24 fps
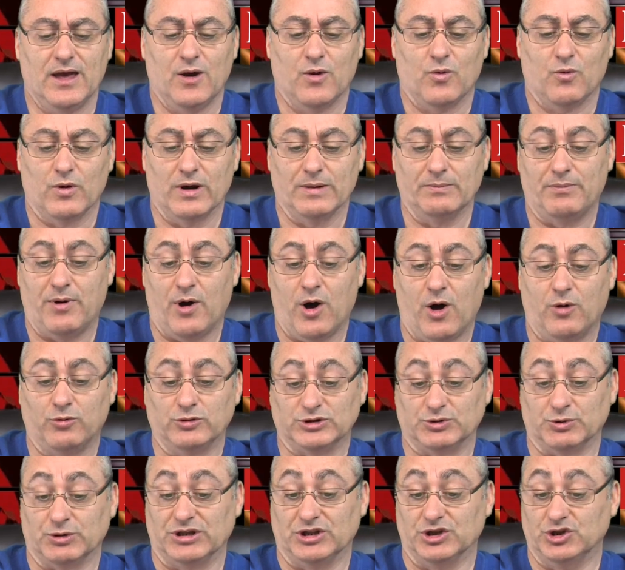When Paul was
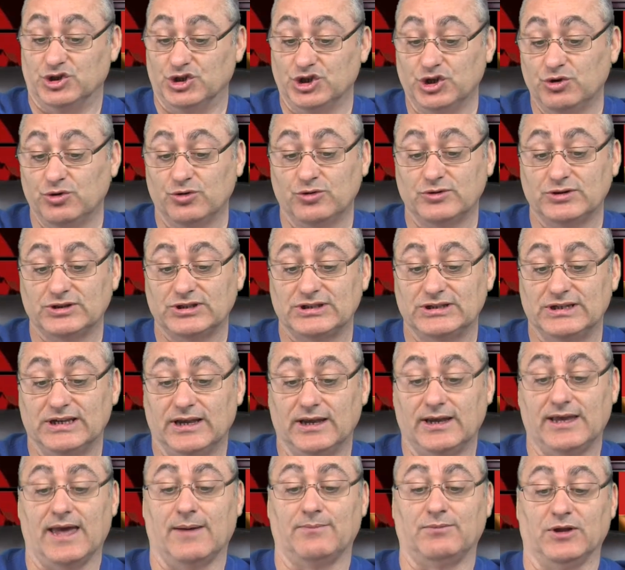with the Jews, he
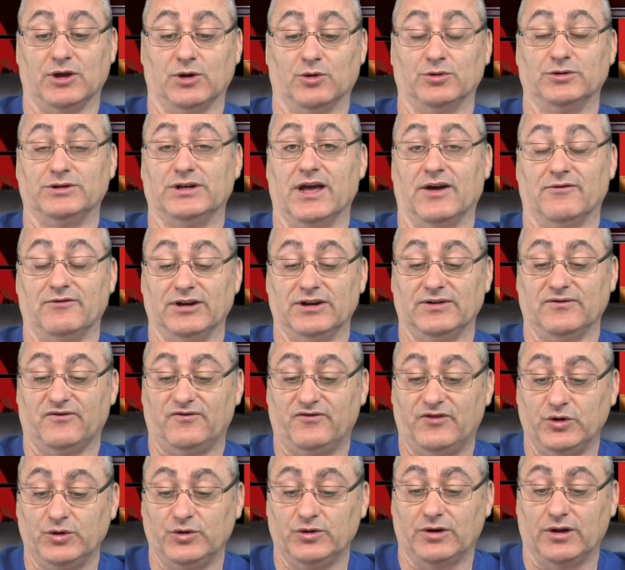kept the Old Covenant
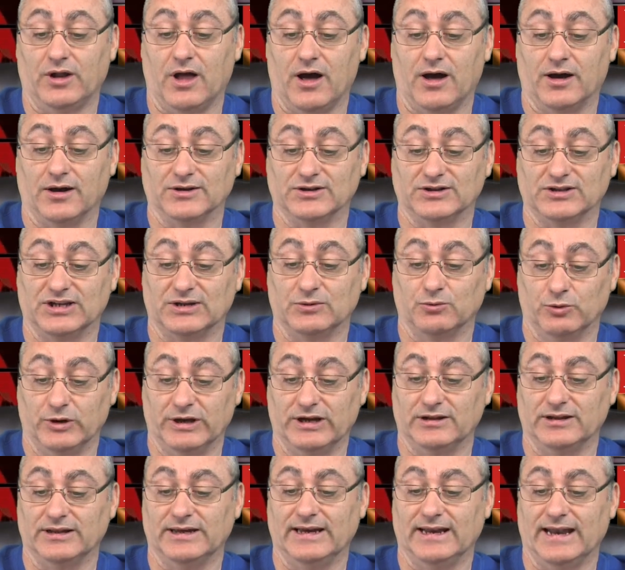food laws and
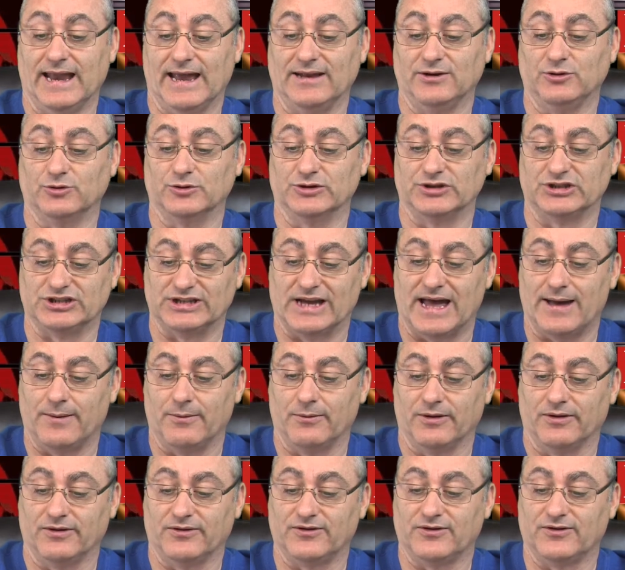weekly and annual
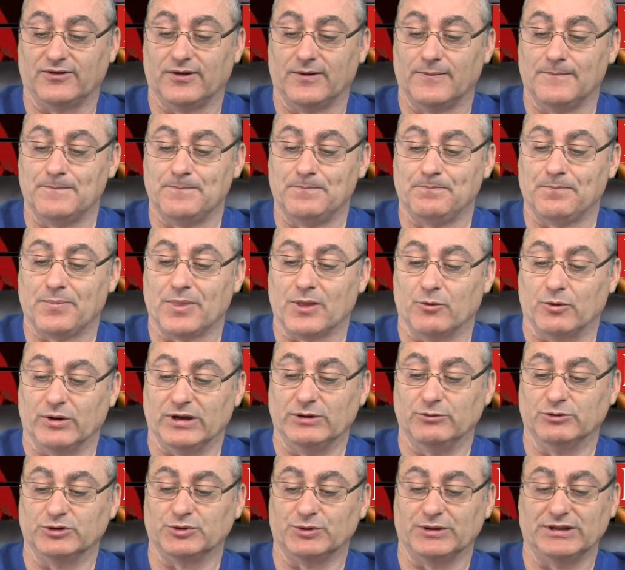Sabbaths. When he
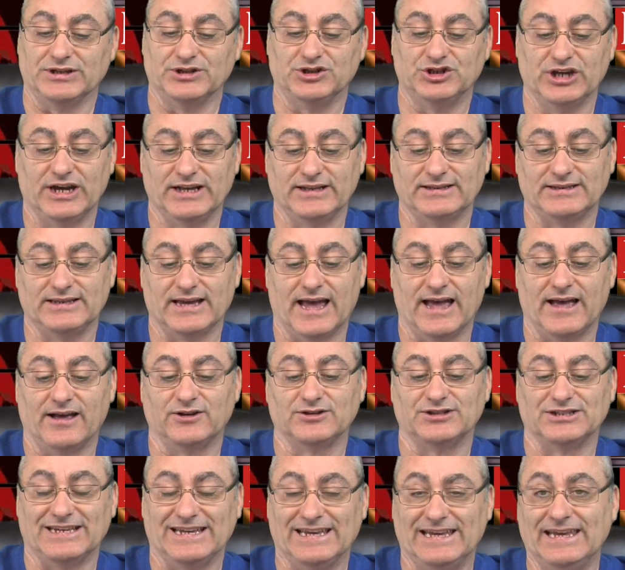was with the
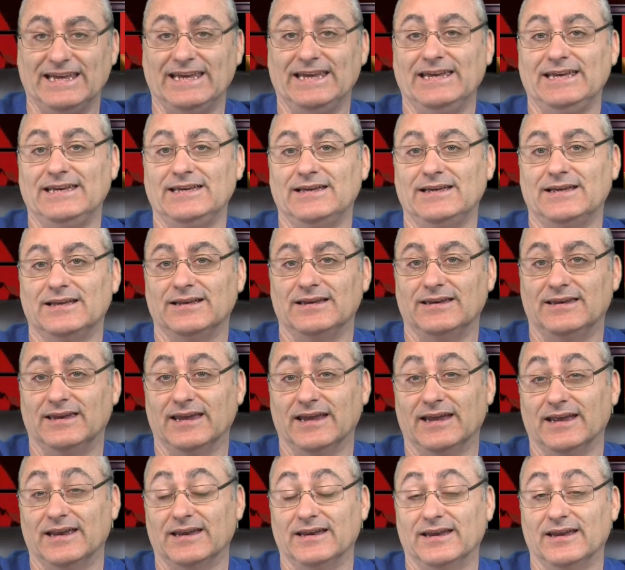Gentiles, he
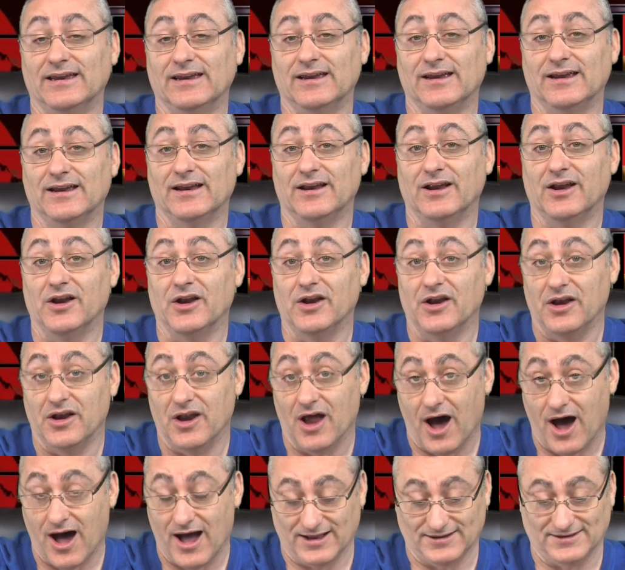did
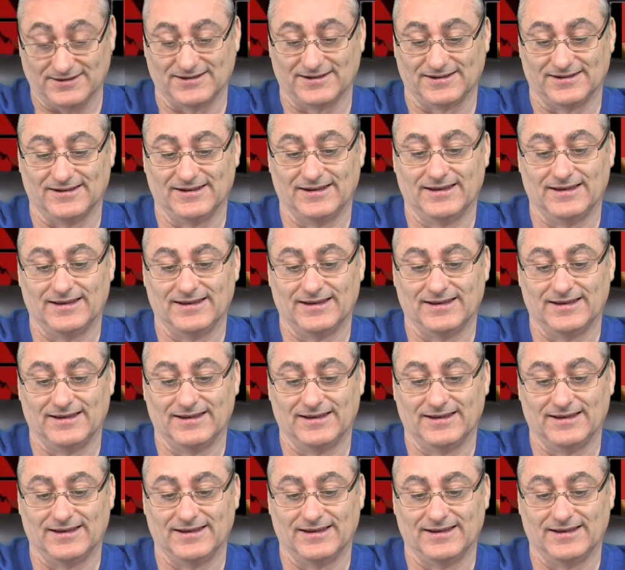not.